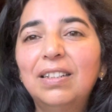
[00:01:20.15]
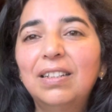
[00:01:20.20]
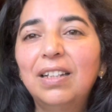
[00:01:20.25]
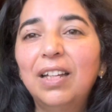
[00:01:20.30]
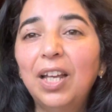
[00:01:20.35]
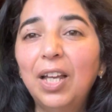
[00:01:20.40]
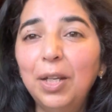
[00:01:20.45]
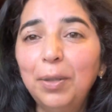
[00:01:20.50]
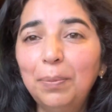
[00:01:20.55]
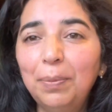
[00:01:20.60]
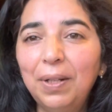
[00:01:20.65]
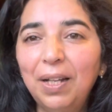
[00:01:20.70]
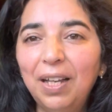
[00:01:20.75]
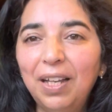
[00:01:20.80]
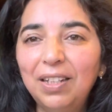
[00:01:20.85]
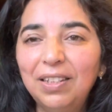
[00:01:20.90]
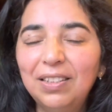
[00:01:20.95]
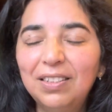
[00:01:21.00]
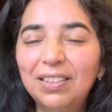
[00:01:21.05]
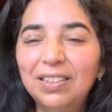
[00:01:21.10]

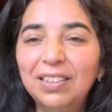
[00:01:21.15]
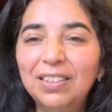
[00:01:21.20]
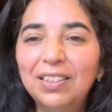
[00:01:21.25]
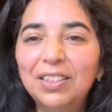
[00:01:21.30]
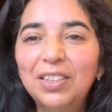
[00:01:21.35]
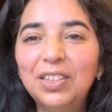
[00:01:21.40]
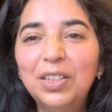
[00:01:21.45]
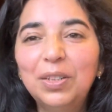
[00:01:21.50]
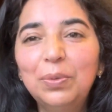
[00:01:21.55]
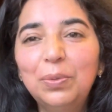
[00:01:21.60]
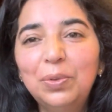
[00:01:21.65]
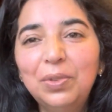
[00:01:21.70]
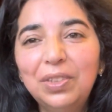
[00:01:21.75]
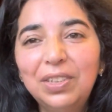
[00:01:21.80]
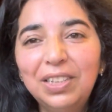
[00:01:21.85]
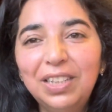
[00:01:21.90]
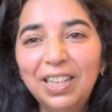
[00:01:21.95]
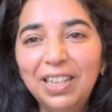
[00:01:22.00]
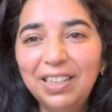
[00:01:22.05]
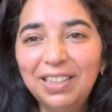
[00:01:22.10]
eggplant, they
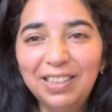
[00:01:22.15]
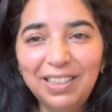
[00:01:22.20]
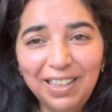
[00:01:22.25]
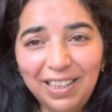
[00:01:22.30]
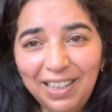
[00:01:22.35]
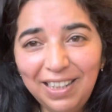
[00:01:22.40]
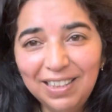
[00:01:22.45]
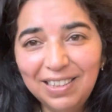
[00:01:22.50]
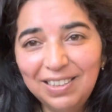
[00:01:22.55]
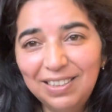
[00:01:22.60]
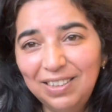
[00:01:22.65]
wouldn't get that.